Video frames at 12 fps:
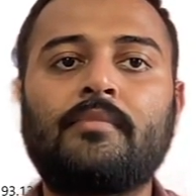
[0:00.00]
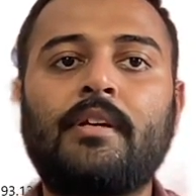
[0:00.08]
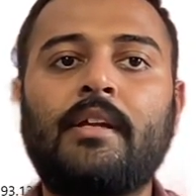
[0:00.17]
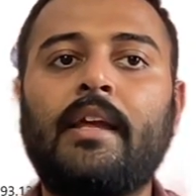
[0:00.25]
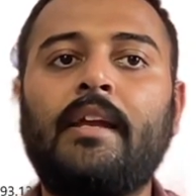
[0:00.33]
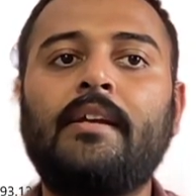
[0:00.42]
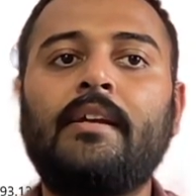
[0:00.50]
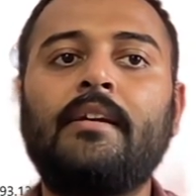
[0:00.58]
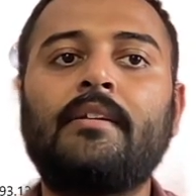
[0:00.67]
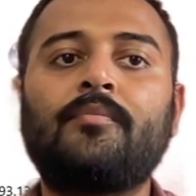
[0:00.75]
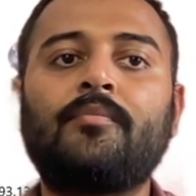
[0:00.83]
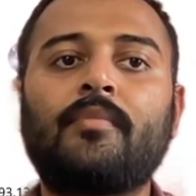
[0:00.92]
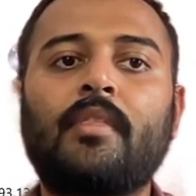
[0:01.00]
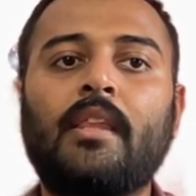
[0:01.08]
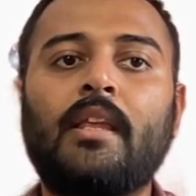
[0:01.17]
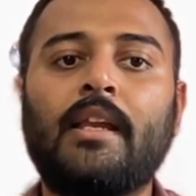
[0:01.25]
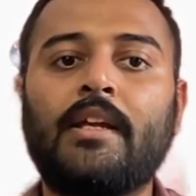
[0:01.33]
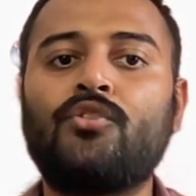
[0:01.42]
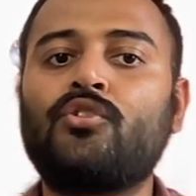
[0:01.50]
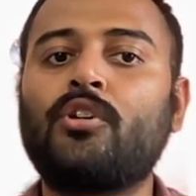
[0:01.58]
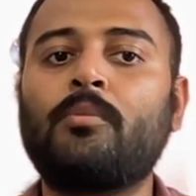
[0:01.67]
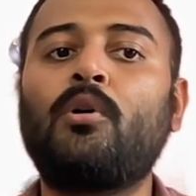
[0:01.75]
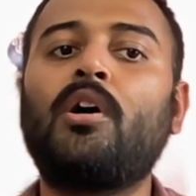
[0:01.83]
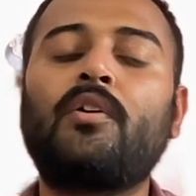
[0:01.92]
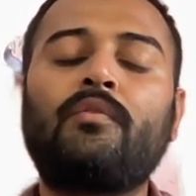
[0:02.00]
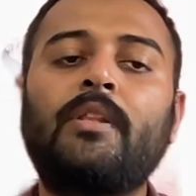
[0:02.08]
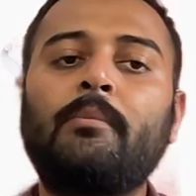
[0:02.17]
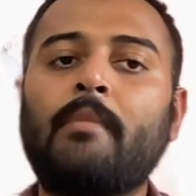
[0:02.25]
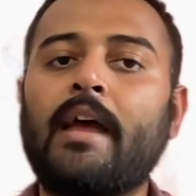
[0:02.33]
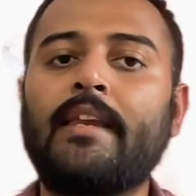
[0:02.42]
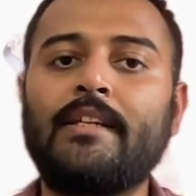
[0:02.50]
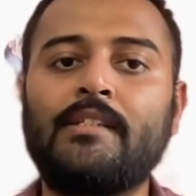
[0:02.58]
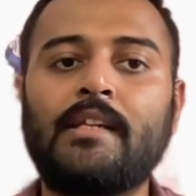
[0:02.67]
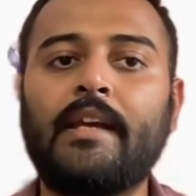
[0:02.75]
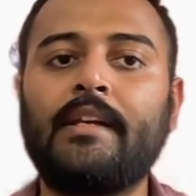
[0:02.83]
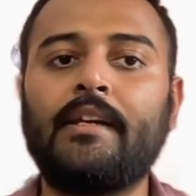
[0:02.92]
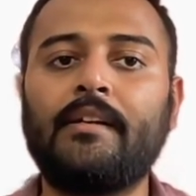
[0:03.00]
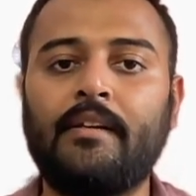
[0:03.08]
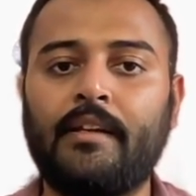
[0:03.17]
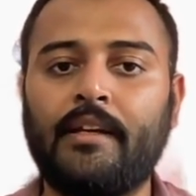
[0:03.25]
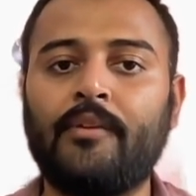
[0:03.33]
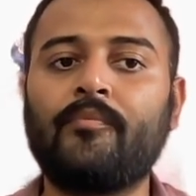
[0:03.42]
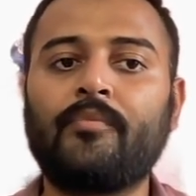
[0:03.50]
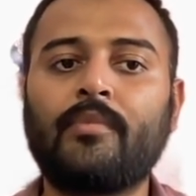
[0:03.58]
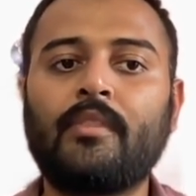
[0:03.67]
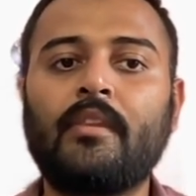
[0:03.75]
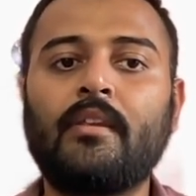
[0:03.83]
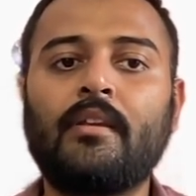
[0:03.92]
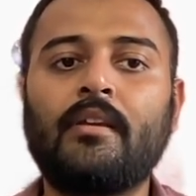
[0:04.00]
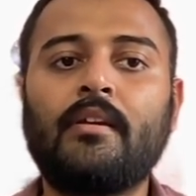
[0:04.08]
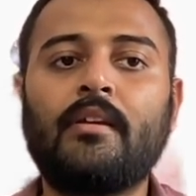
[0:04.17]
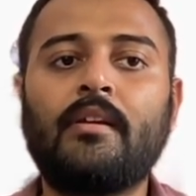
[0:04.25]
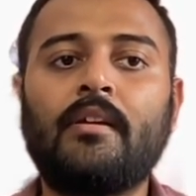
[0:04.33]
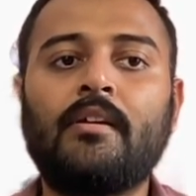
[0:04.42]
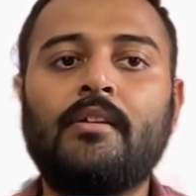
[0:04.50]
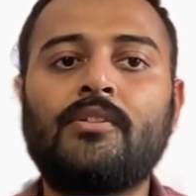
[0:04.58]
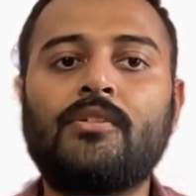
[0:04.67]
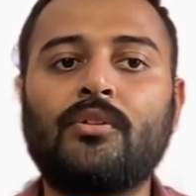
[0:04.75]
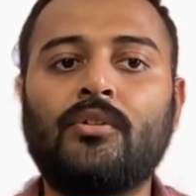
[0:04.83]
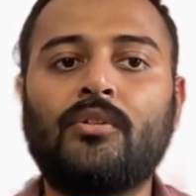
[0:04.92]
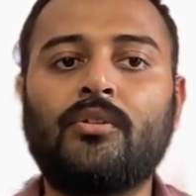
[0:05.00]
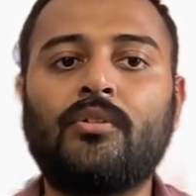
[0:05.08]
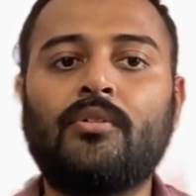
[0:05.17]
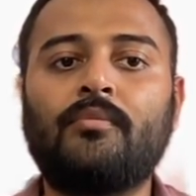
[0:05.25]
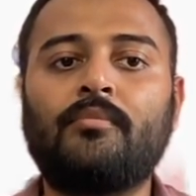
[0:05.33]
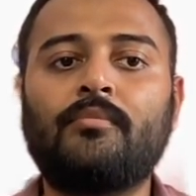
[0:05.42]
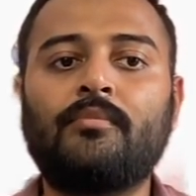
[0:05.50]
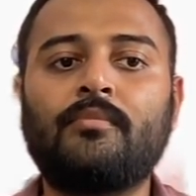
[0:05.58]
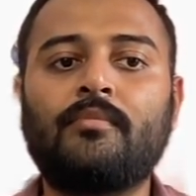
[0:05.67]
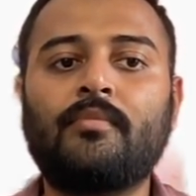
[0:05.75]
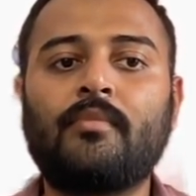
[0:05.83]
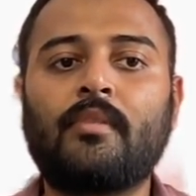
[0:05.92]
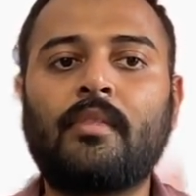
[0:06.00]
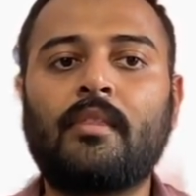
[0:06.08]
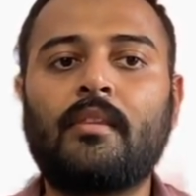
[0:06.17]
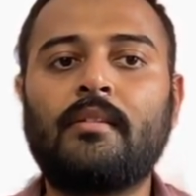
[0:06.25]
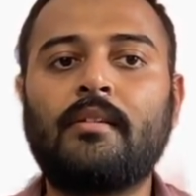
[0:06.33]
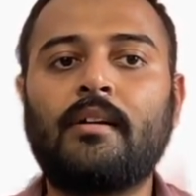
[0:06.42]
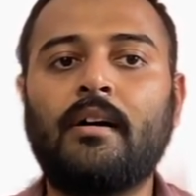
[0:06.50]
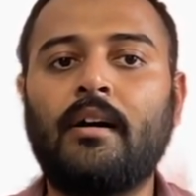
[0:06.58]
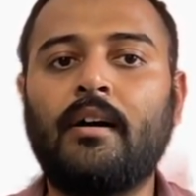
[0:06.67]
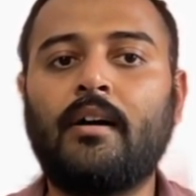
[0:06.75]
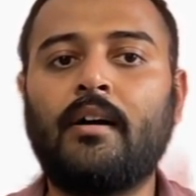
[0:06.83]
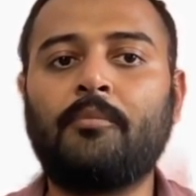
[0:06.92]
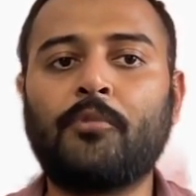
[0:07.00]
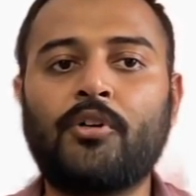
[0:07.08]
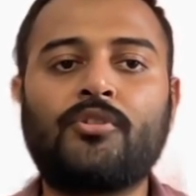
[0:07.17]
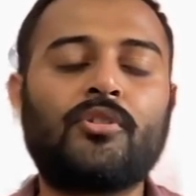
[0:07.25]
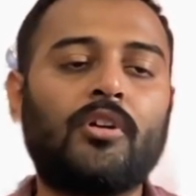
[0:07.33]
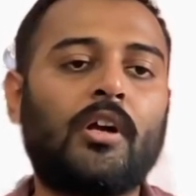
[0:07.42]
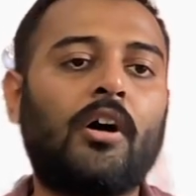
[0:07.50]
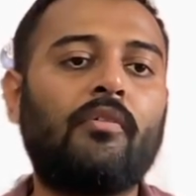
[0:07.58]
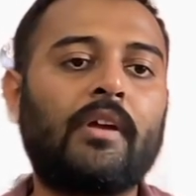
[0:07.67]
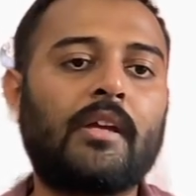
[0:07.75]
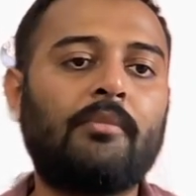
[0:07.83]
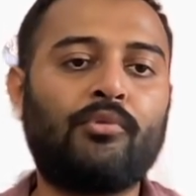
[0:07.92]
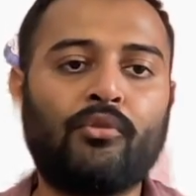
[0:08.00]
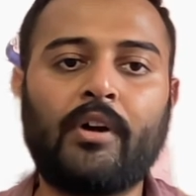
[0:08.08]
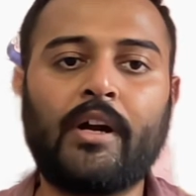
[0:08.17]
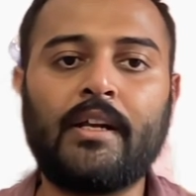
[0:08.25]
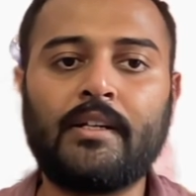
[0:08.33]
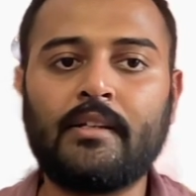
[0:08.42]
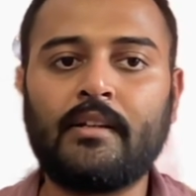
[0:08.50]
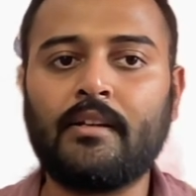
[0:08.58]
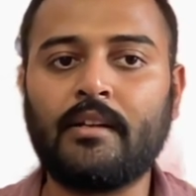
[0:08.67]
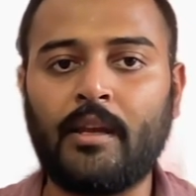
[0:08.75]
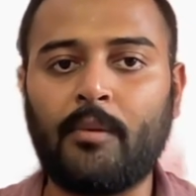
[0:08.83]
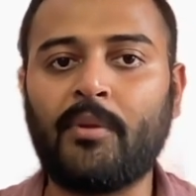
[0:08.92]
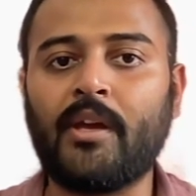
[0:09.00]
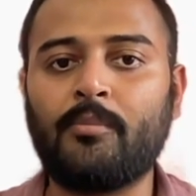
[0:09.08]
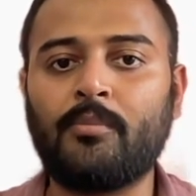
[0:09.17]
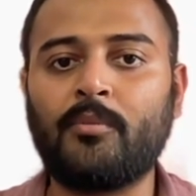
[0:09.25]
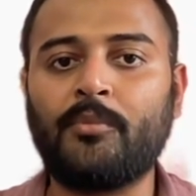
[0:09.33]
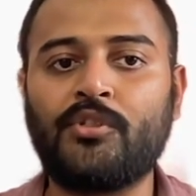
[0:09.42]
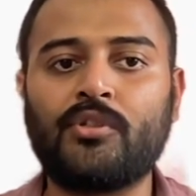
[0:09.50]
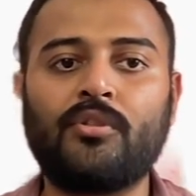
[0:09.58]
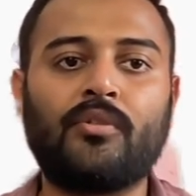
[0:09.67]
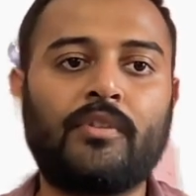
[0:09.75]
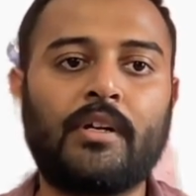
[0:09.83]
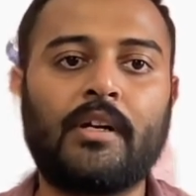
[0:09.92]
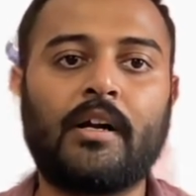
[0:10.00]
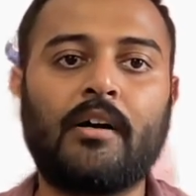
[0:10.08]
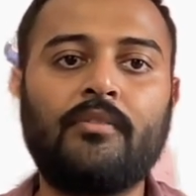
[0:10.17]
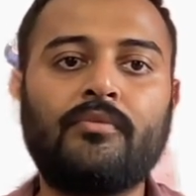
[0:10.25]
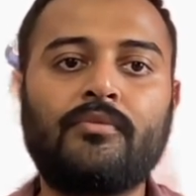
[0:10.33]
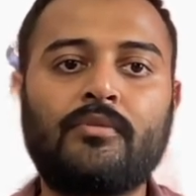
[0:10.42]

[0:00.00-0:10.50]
created an Azure bot with managed identity. So I'm not sure how we can provide API permission of the graph